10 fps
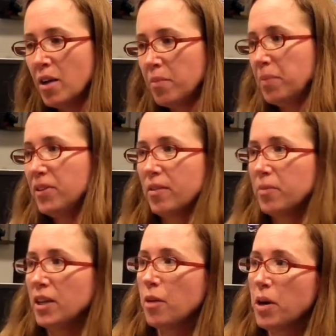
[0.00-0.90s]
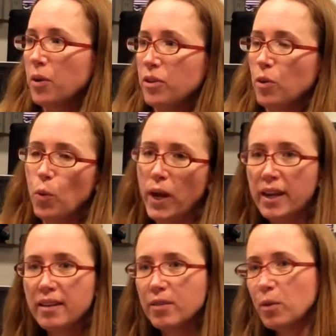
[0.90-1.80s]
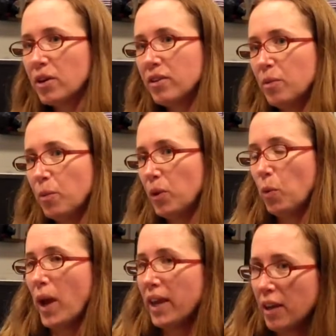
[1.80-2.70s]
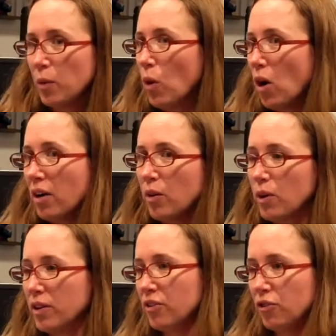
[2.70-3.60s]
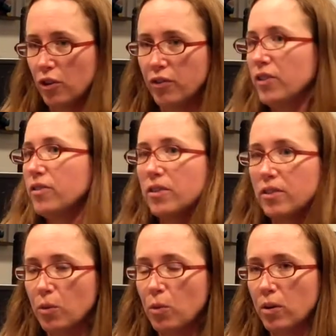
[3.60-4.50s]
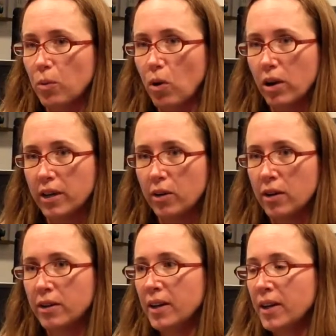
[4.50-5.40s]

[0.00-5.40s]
maybe something about their weight, or the way they walk, or the surface that they're walking on.